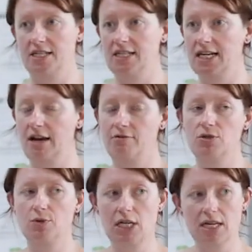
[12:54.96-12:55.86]
as it now is,
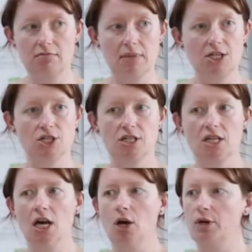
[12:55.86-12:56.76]
which Liam mentioned,
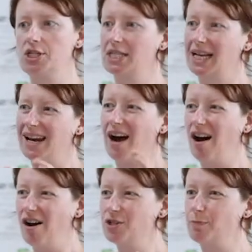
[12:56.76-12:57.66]
which is the kind of
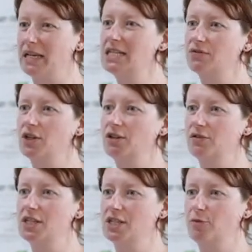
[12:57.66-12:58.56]
arts bit of the
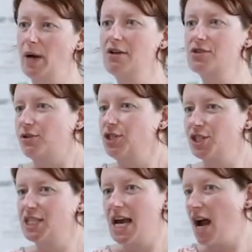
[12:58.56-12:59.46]
University of Bath. So I should
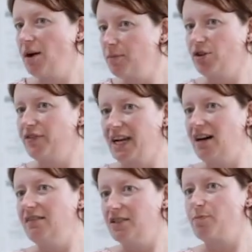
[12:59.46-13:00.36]
say I'm not the
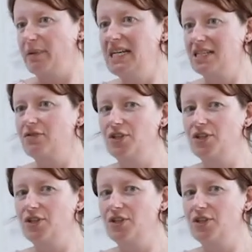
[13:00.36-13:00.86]
arts bit of the